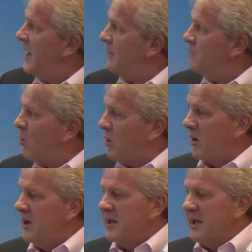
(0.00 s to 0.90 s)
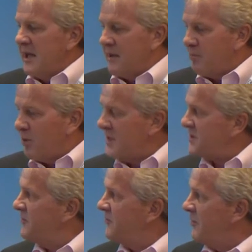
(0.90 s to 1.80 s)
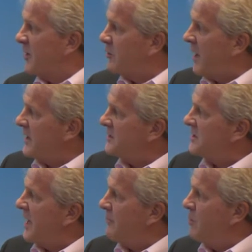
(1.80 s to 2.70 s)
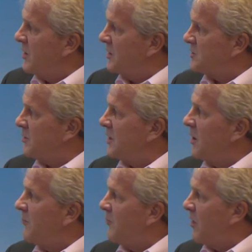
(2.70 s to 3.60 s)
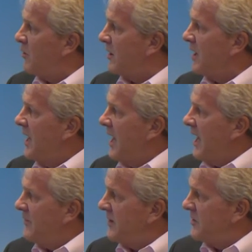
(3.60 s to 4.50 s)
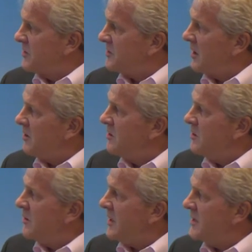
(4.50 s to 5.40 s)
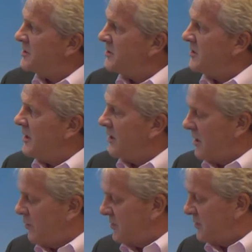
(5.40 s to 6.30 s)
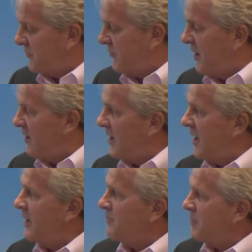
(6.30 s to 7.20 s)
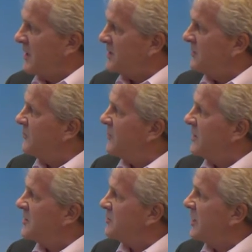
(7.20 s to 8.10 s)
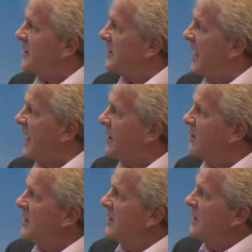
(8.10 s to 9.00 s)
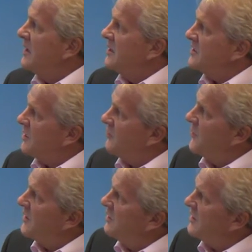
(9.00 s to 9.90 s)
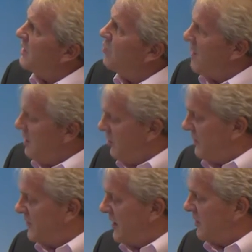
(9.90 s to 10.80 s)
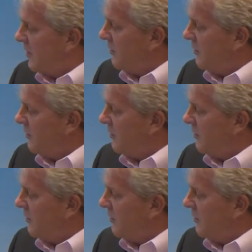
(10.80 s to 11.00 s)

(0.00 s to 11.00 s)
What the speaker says: more impressive from a grade standpoint as we go forward. And then there's our new eastern area, which is very impressive for us right now. So if we look at where we've done all